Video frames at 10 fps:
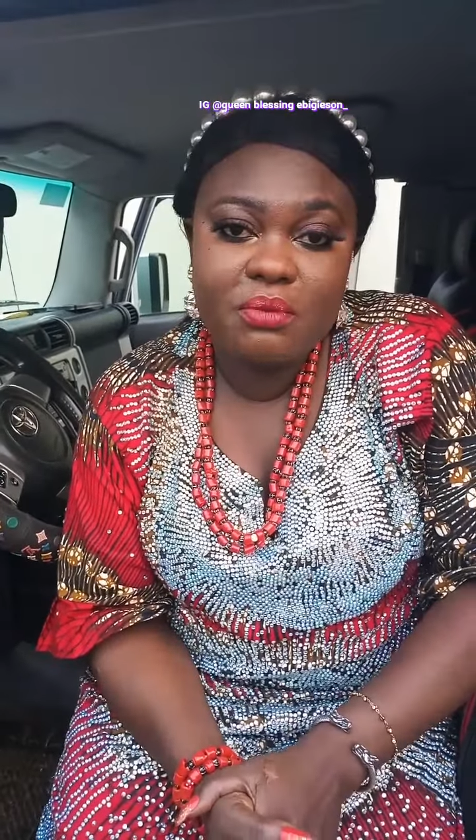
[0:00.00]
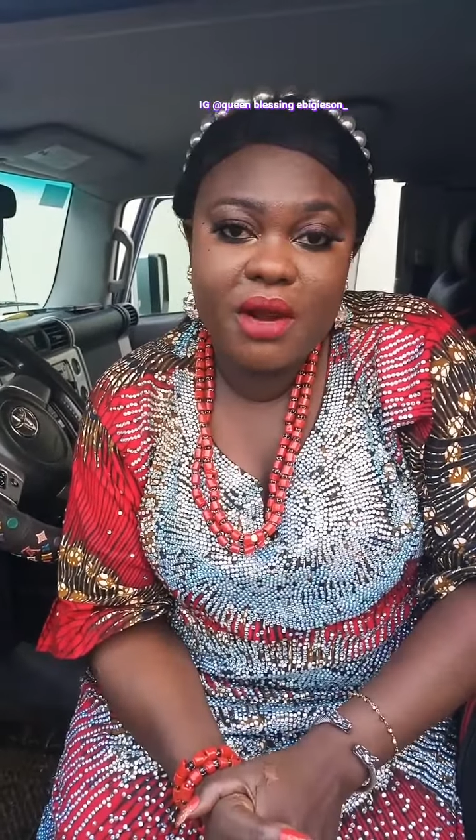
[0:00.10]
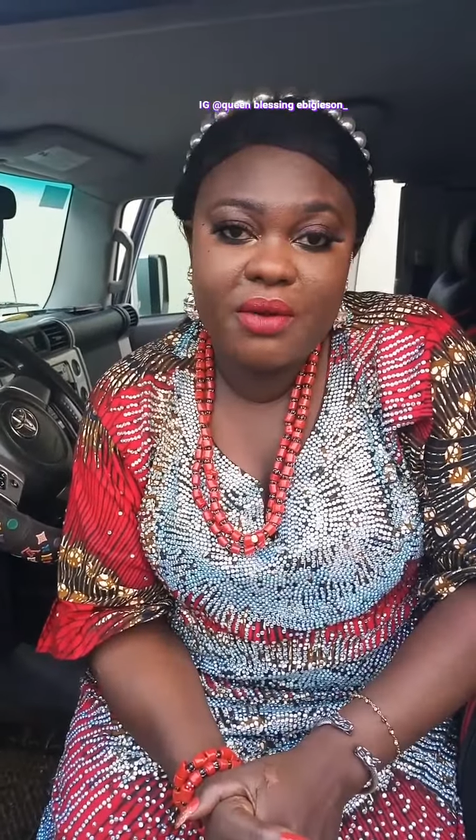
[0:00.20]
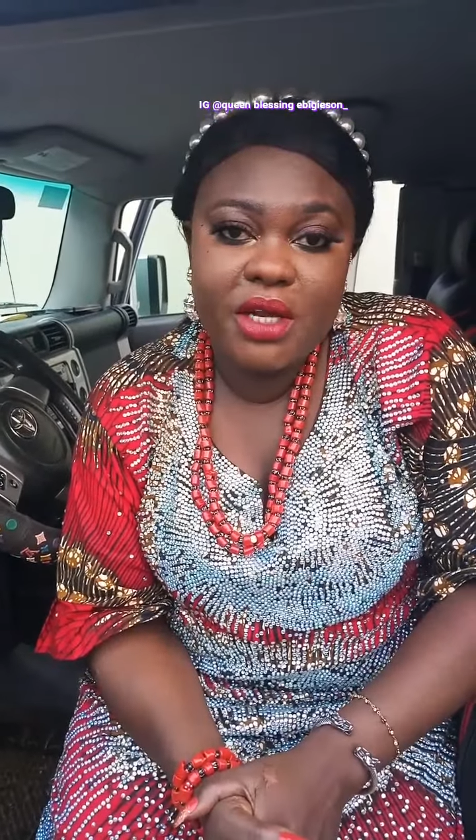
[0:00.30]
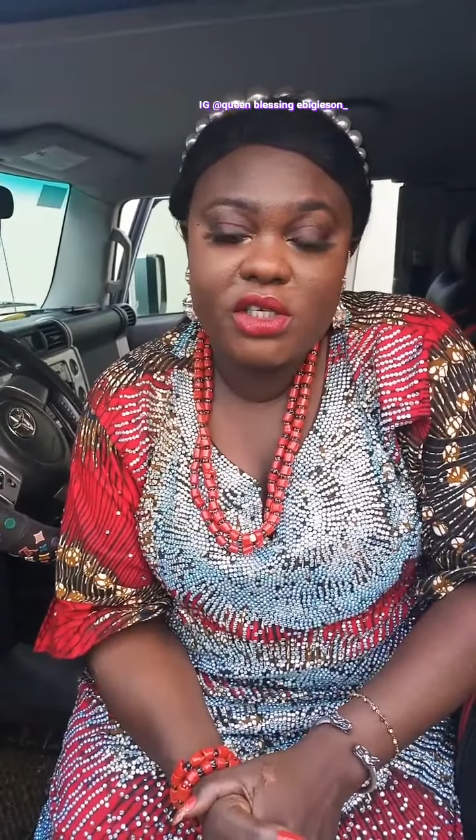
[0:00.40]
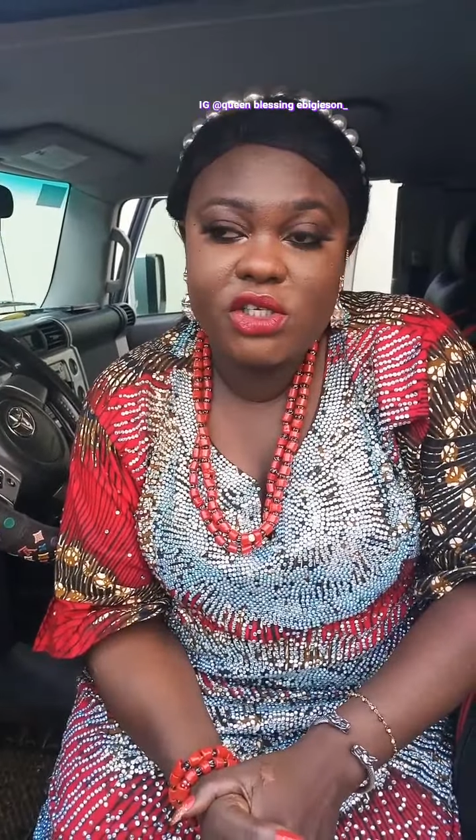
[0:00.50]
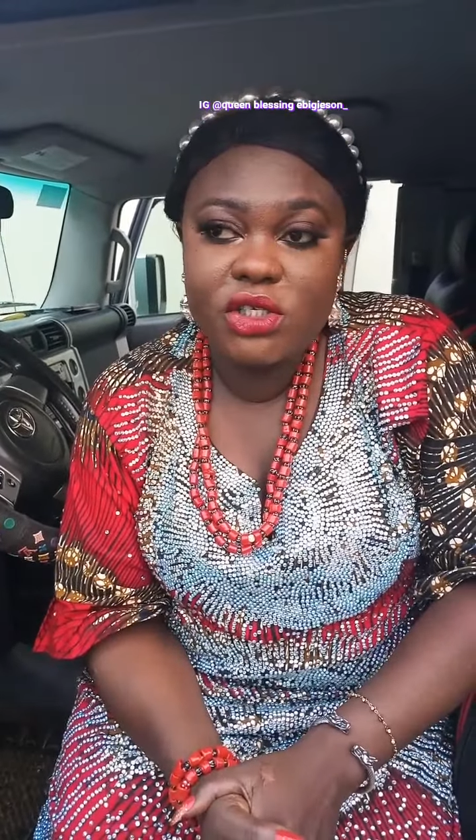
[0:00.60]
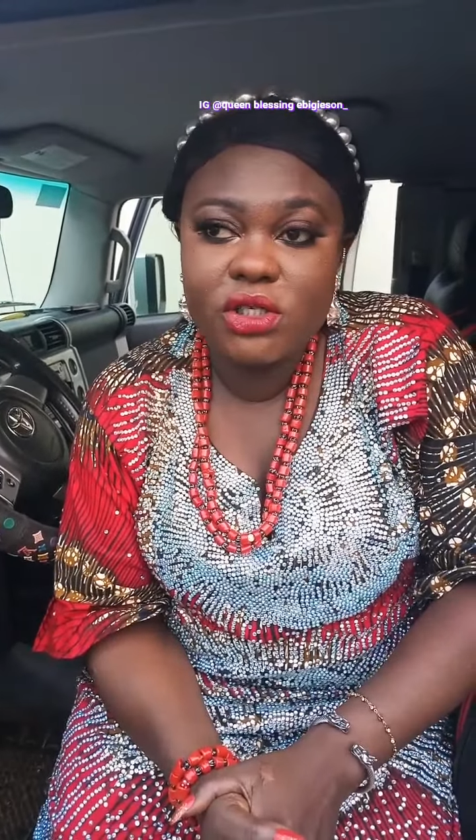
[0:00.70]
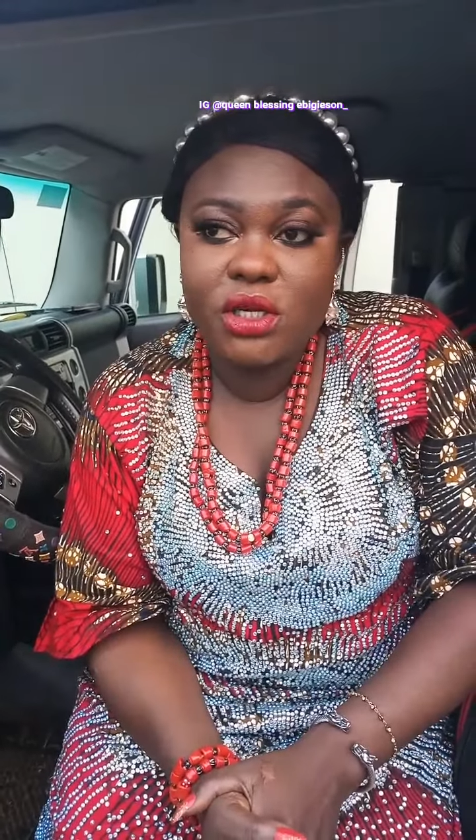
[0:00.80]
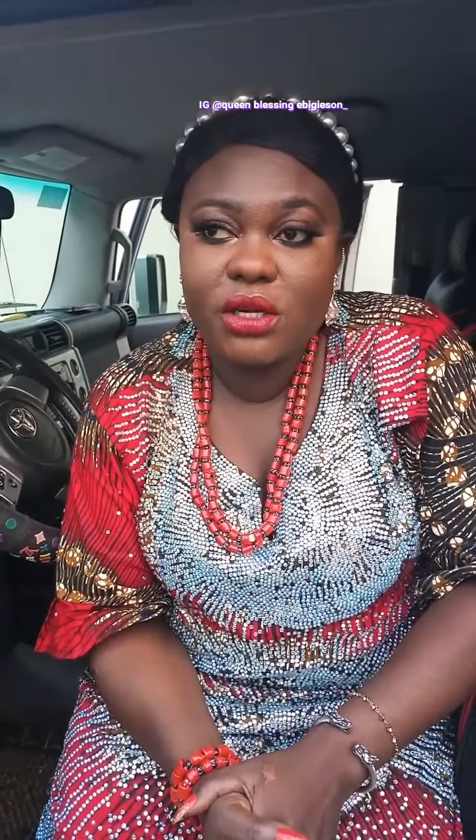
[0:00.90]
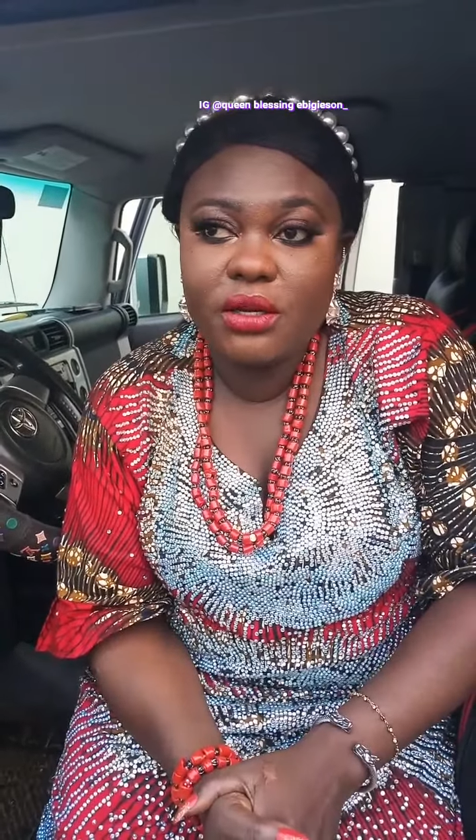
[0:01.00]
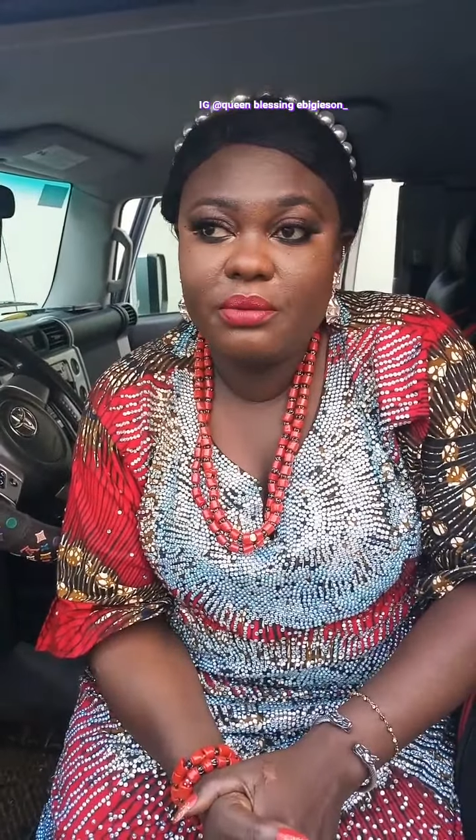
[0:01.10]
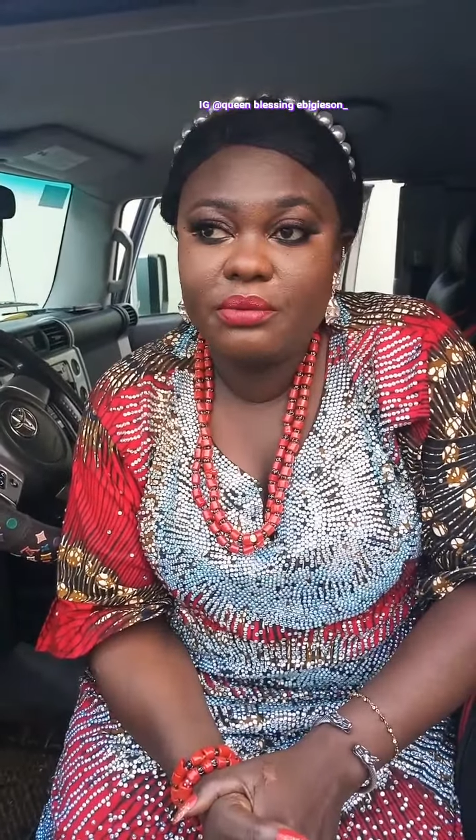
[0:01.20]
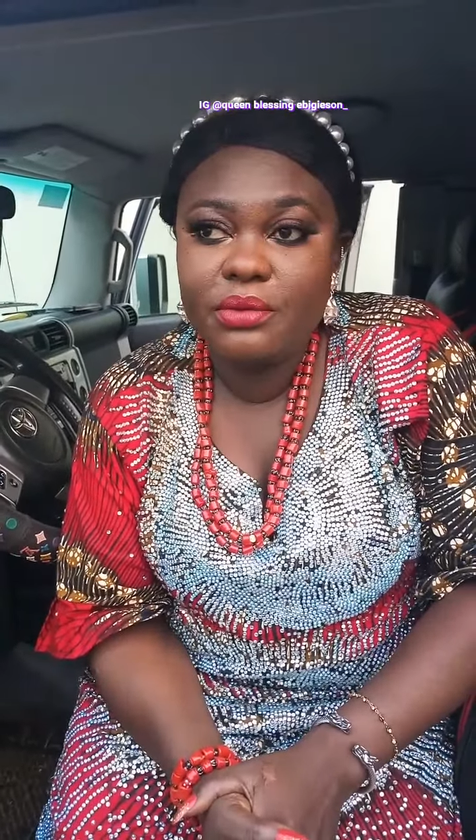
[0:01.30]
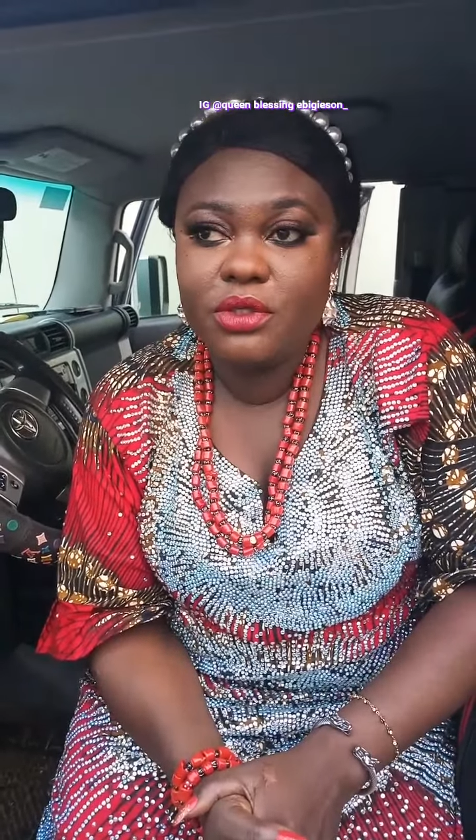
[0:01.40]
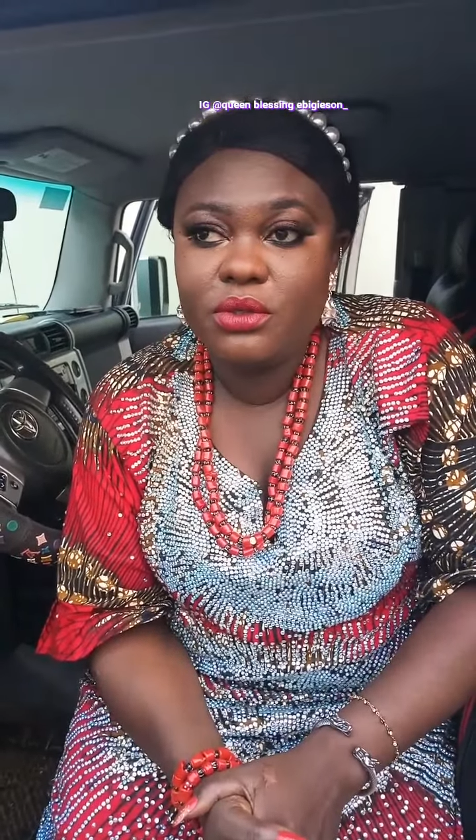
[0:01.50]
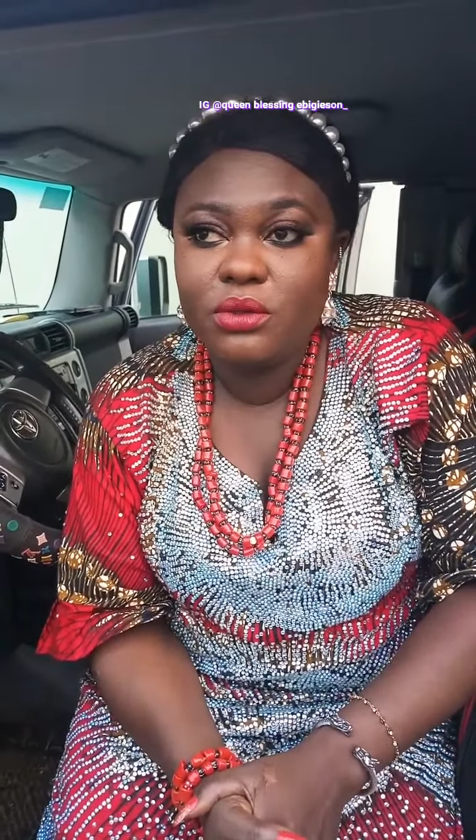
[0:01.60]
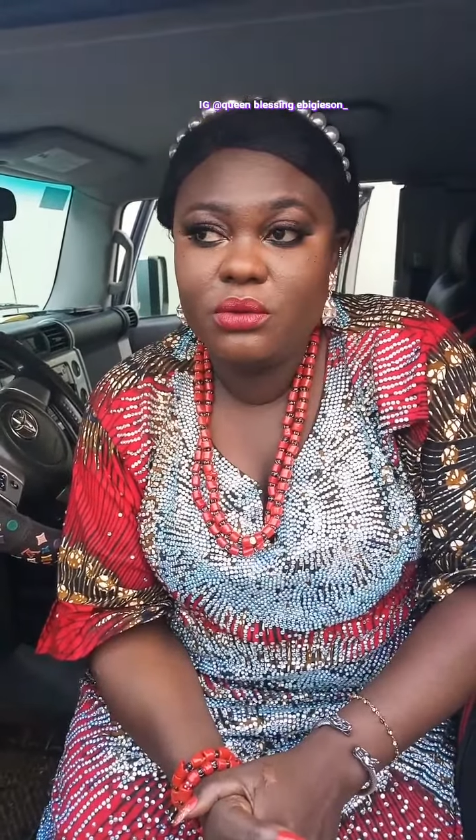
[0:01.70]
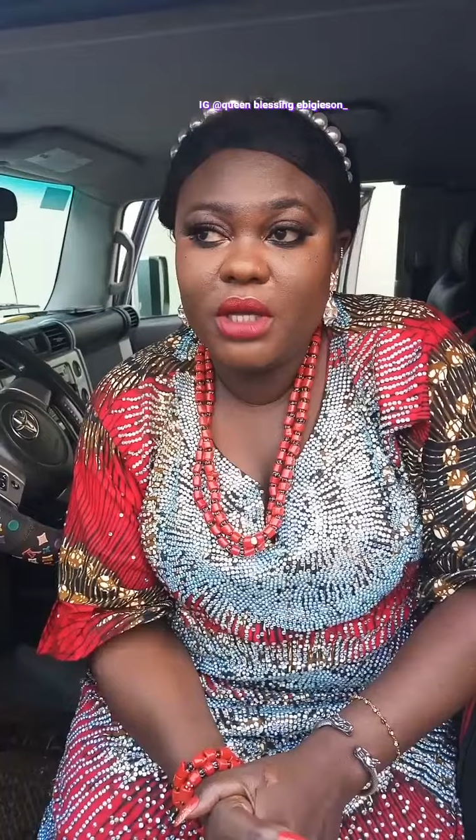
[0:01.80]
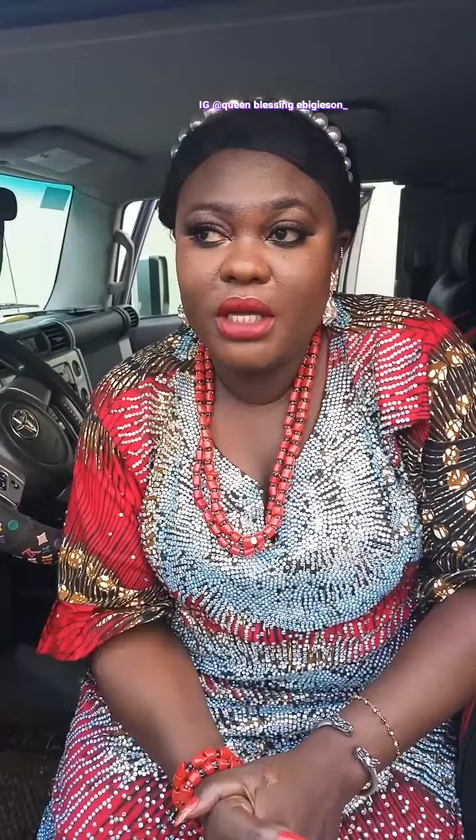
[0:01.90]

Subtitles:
marriage you know,